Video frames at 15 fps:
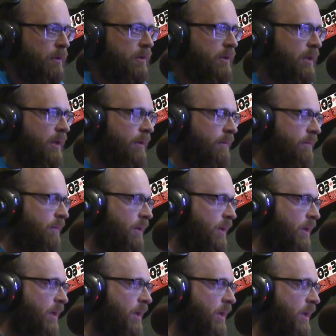Okay.
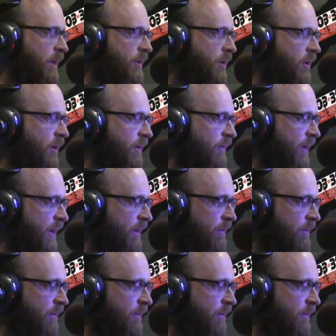It's a good event.